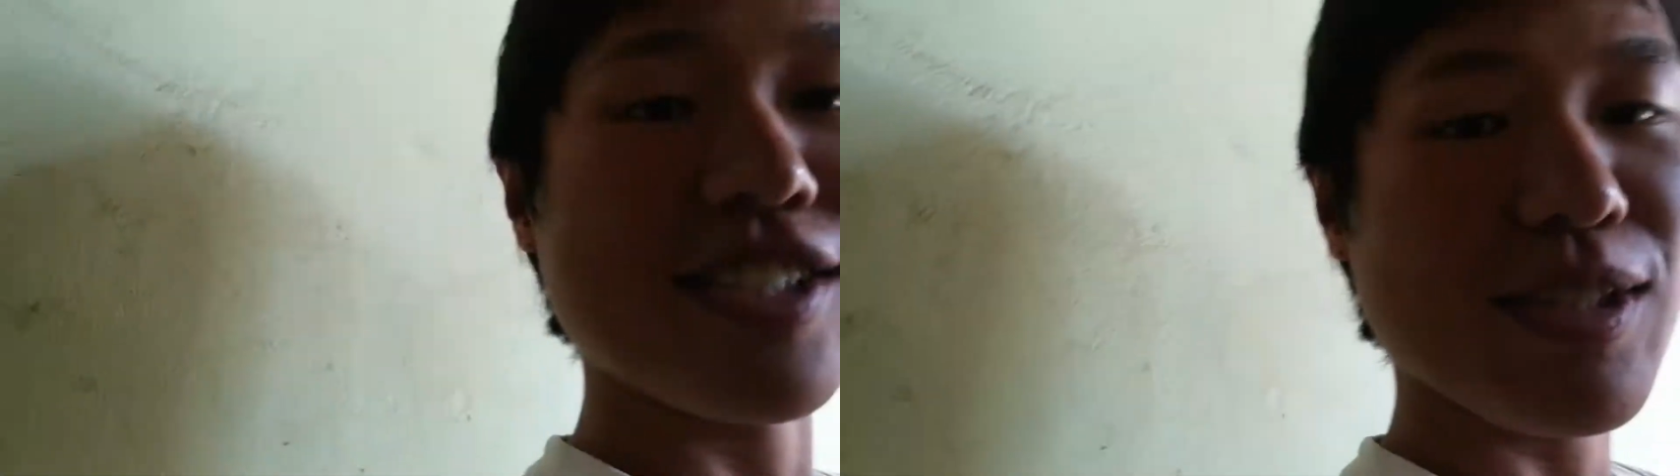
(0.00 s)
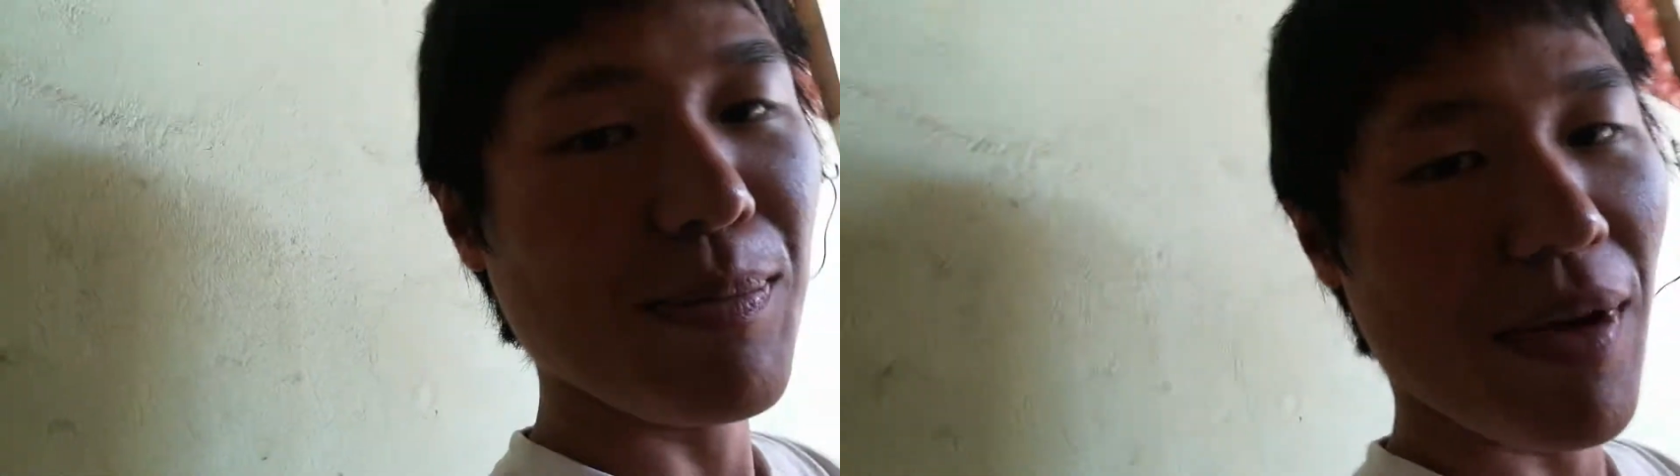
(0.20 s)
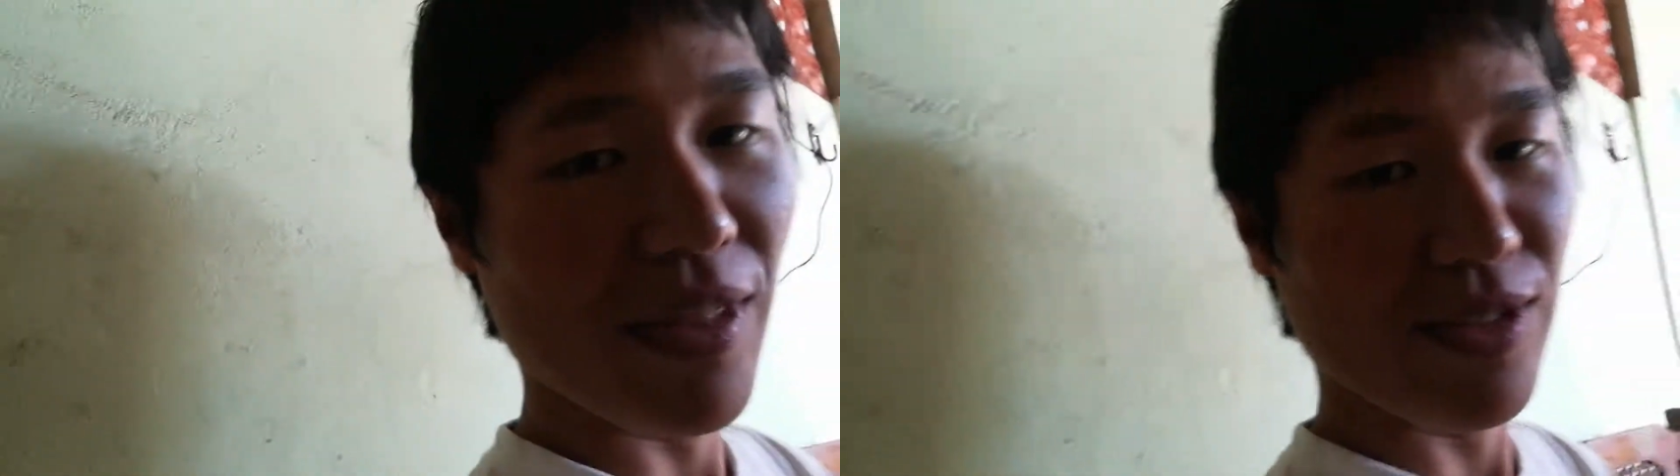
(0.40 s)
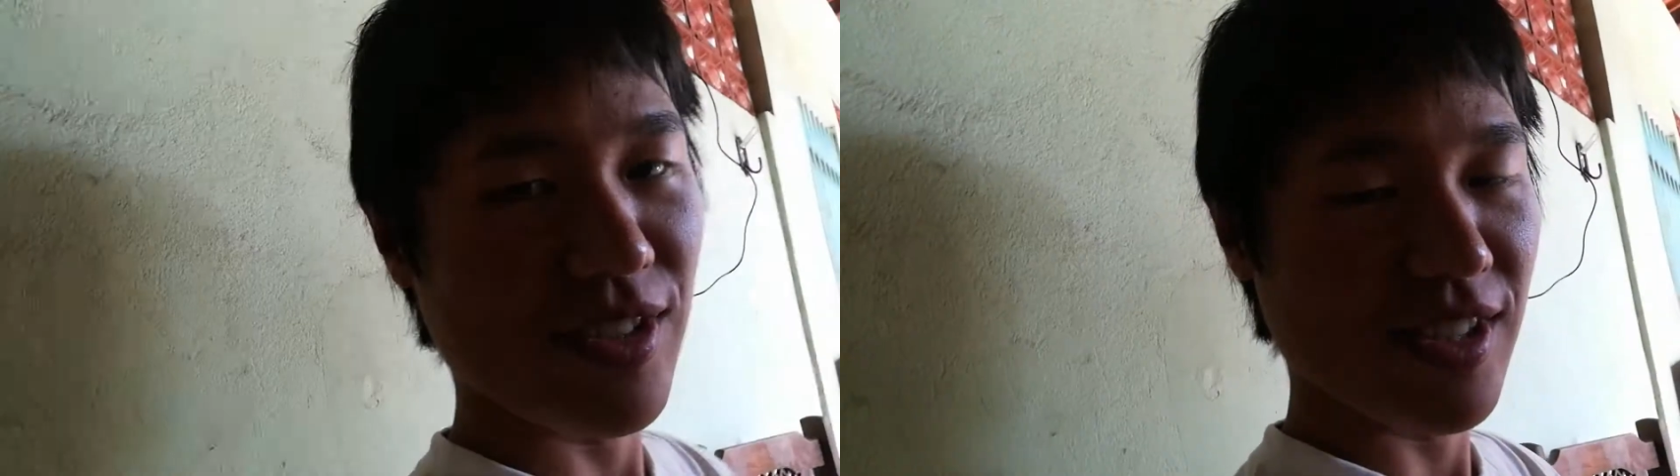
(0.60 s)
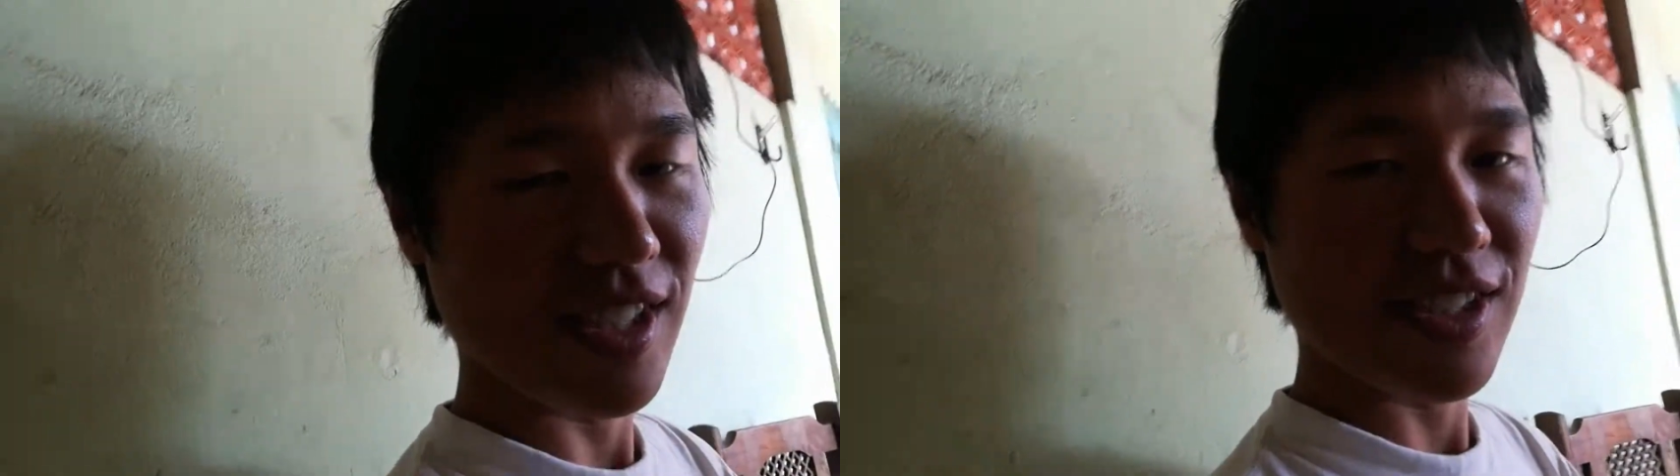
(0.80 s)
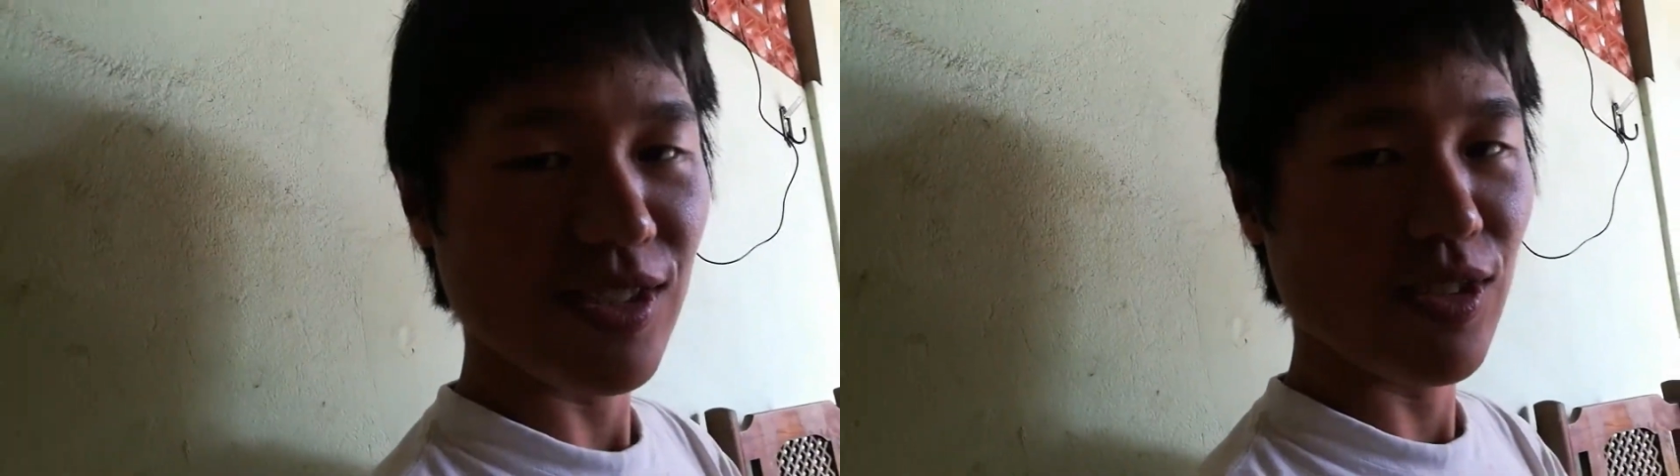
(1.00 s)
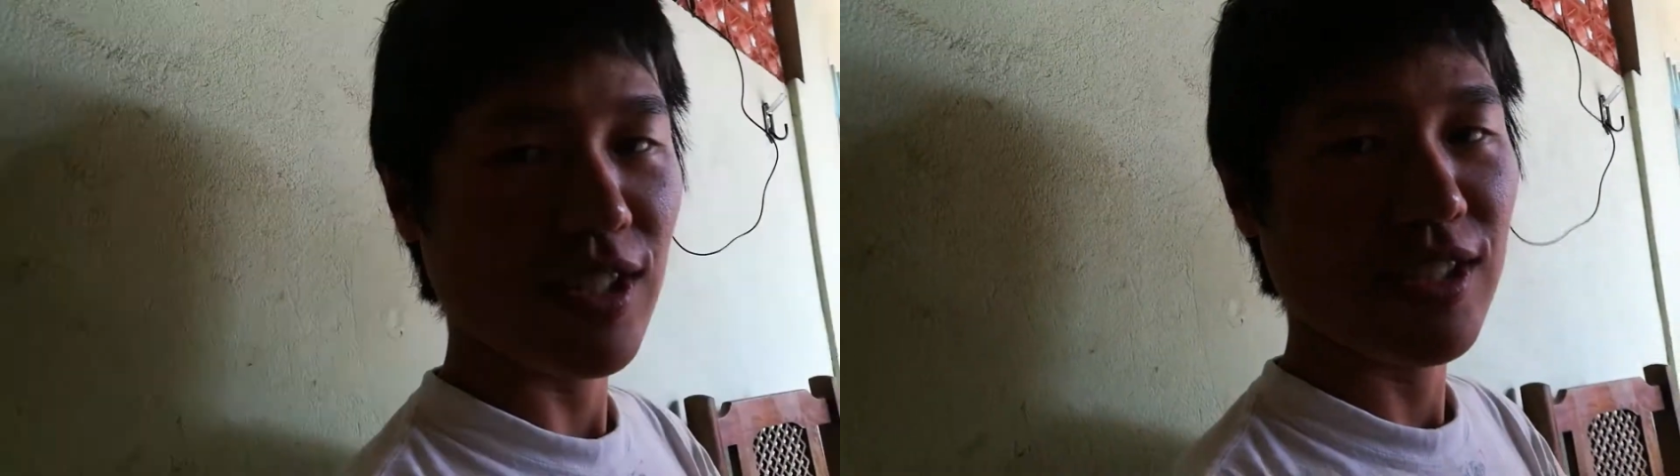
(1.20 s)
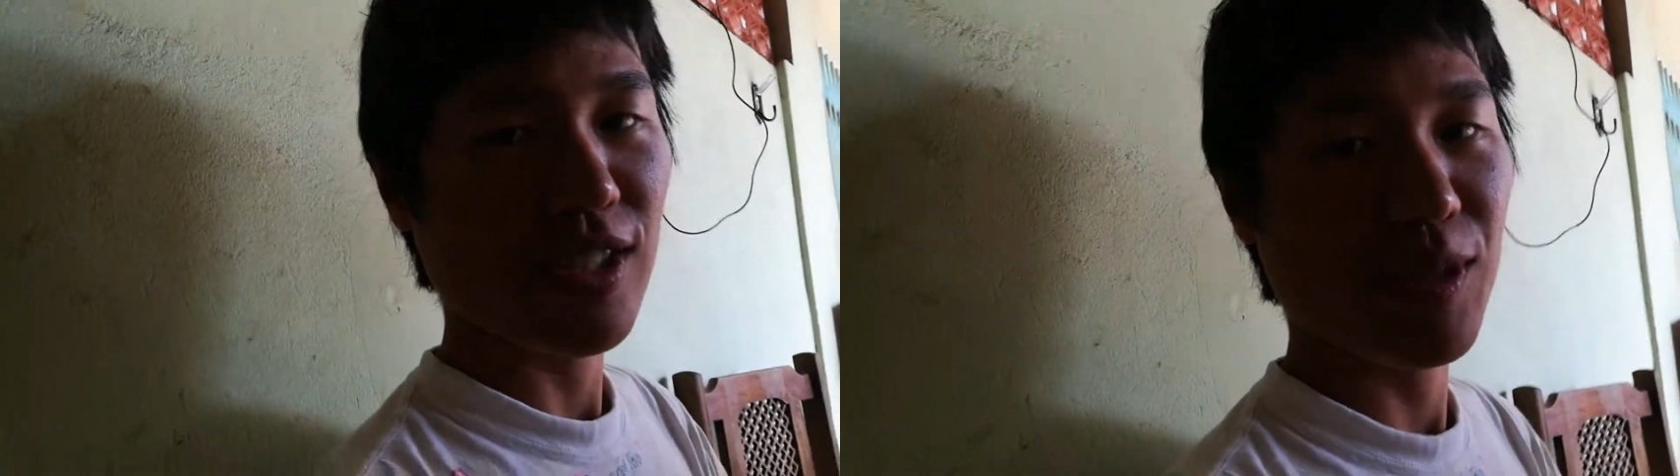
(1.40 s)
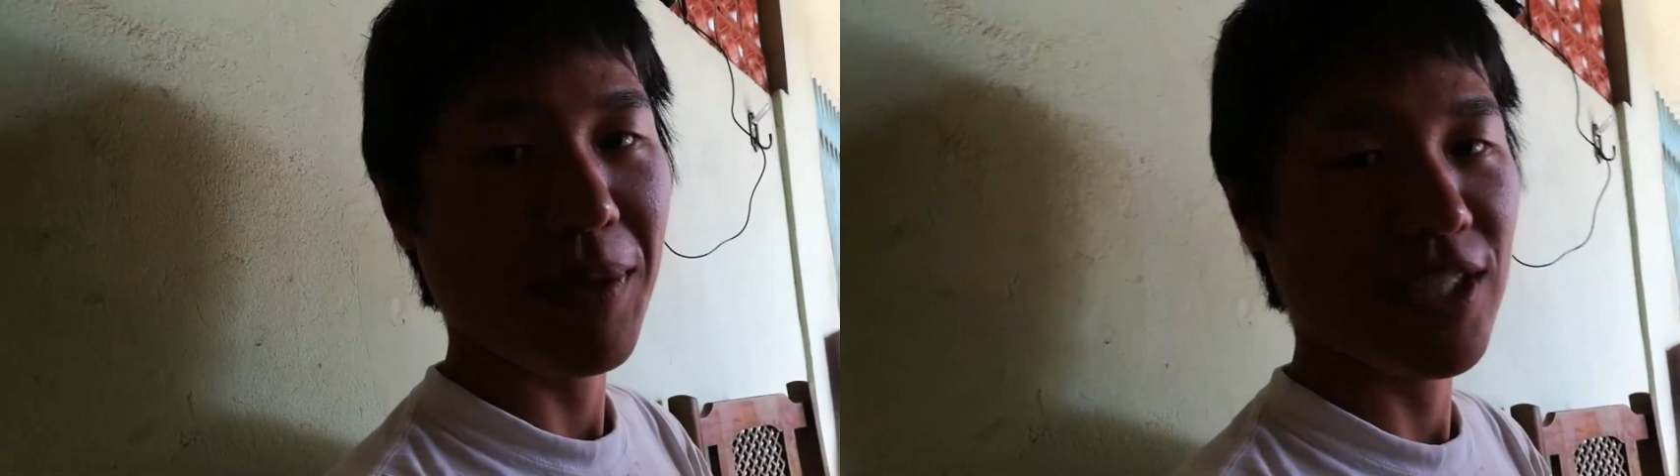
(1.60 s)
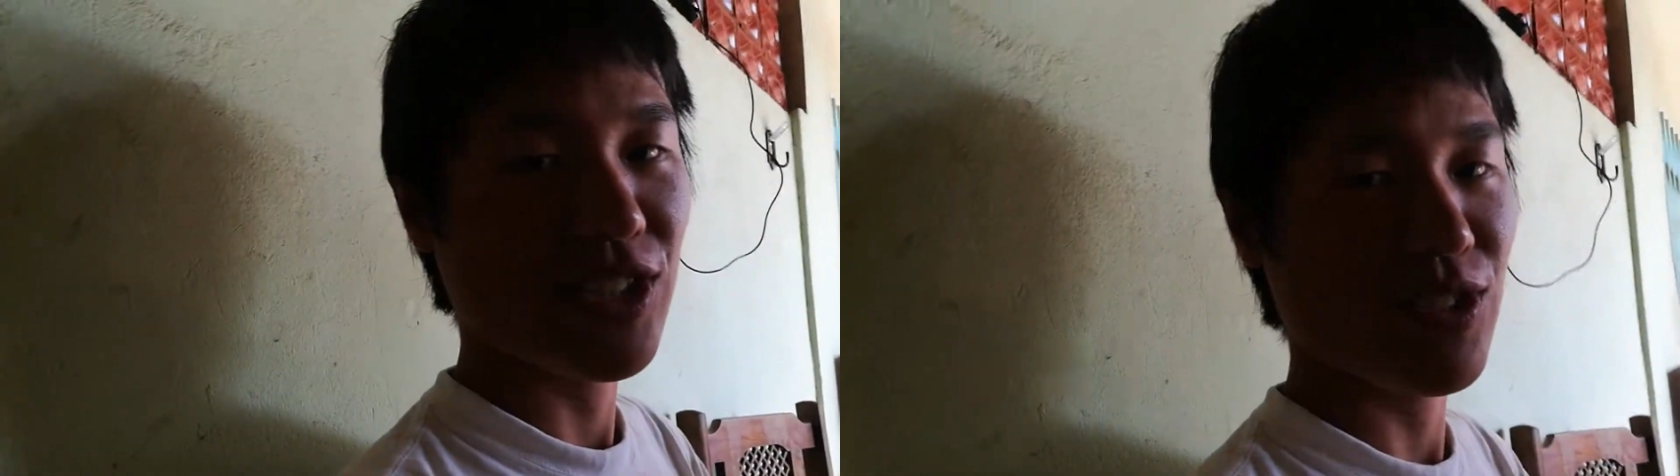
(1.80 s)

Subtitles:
the Mother's Day, so it's a special.